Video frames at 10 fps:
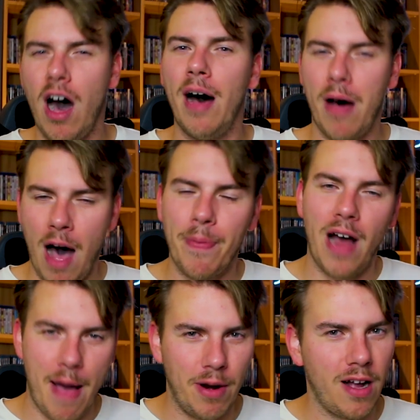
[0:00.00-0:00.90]

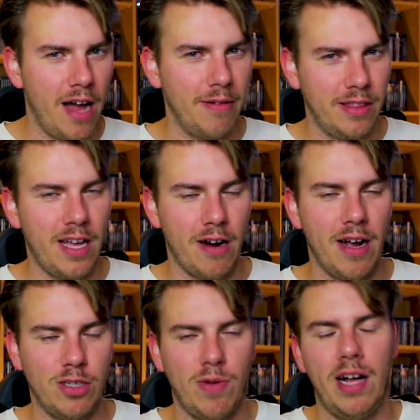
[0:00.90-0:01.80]
Oppenheimer got
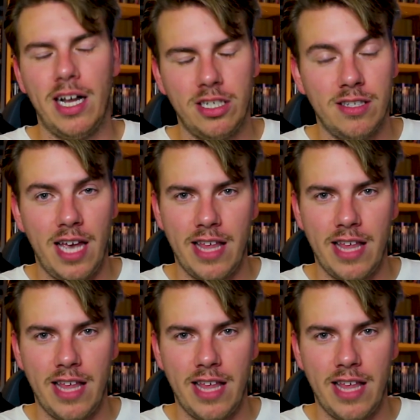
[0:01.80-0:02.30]
there as well, I should say